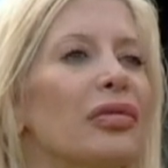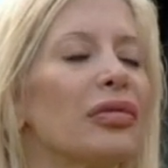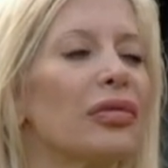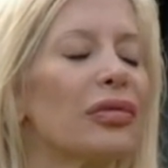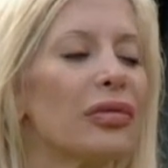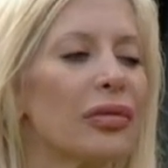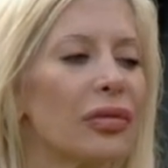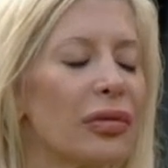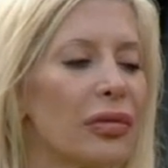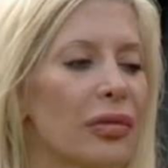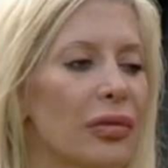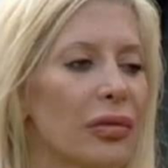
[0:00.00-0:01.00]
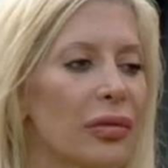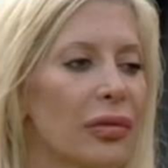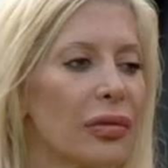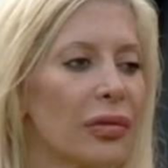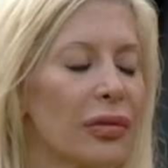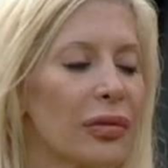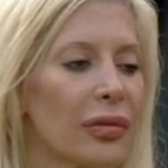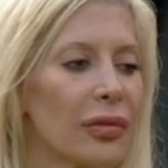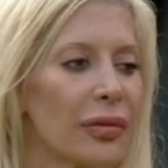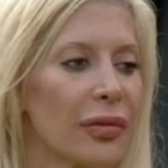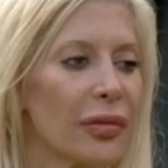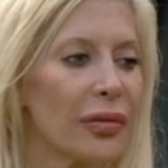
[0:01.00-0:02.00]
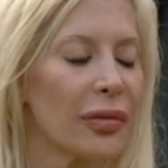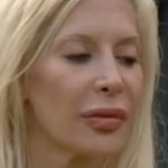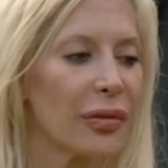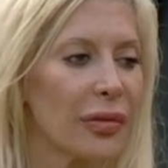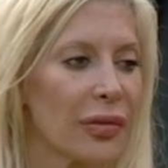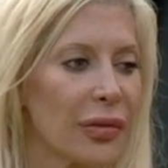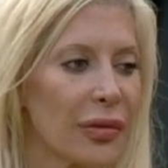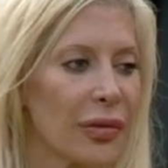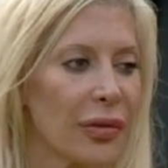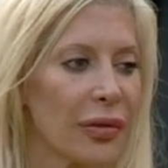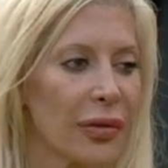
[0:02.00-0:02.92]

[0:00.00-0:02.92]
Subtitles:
(no one is talking)